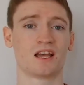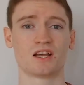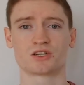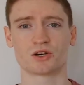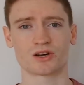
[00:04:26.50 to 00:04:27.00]

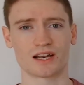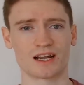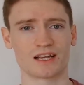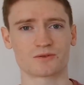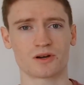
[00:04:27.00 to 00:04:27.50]

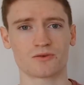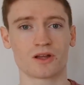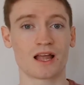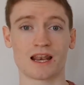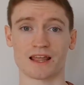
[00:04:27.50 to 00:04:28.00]
Shockingly as well,
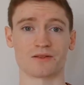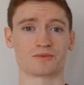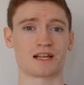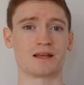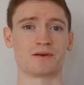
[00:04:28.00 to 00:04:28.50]
let them
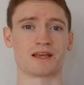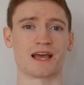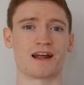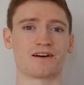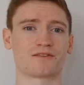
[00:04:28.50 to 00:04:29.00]
sleep
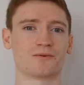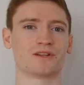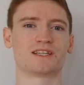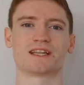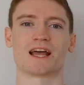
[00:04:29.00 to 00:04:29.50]
again
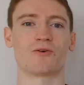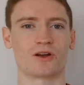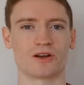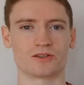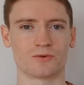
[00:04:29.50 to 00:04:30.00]
afterwards and that all
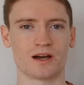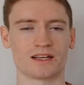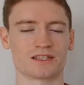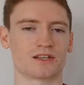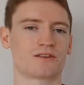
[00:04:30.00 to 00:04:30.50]
goes
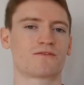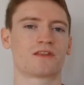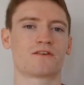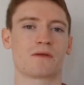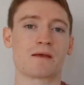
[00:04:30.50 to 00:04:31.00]
away. So
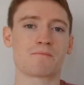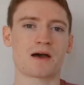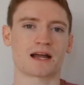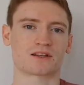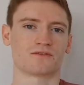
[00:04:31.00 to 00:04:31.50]
the
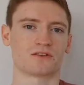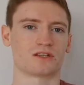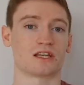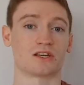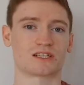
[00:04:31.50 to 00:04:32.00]
impact that
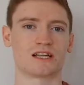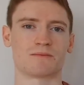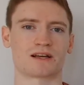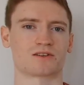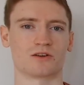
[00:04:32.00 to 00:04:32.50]
your sleep
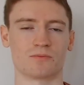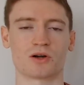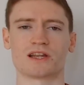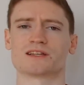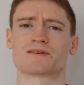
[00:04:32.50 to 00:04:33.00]
has on your
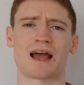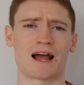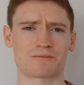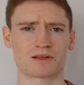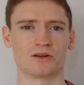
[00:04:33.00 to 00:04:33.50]
body is
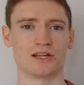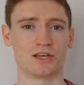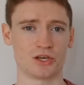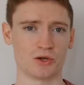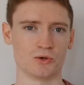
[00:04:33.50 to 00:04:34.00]
absolutely
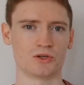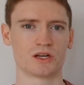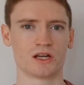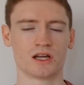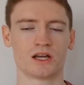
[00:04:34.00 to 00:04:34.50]
huge.
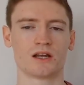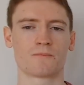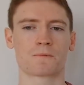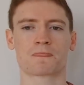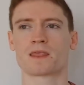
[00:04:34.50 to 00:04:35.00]

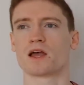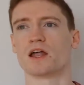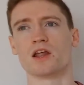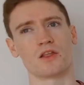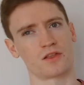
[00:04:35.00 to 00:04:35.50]

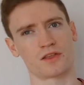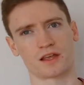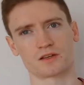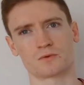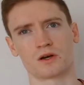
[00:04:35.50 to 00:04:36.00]
Another
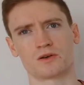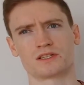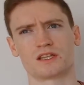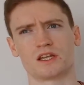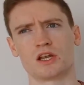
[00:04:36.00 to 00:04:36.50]
thing as well is
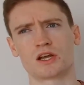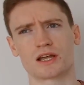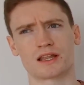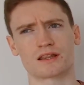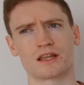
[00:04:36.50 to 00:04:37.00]
that you look
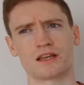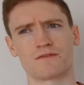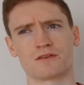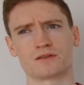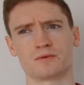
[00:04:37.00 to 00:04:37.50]
at the
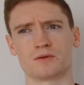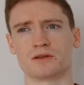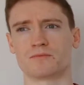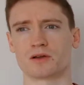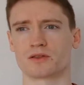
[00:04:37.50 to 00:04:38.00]
difference
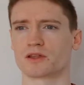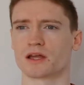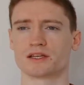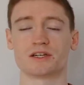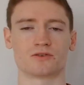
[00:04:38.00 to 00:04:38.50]
between both
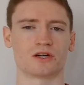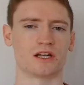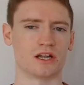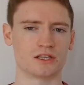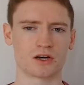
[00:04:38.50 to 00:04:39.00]
children
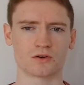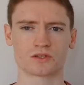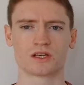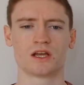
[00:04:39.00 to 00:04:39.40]
and adults.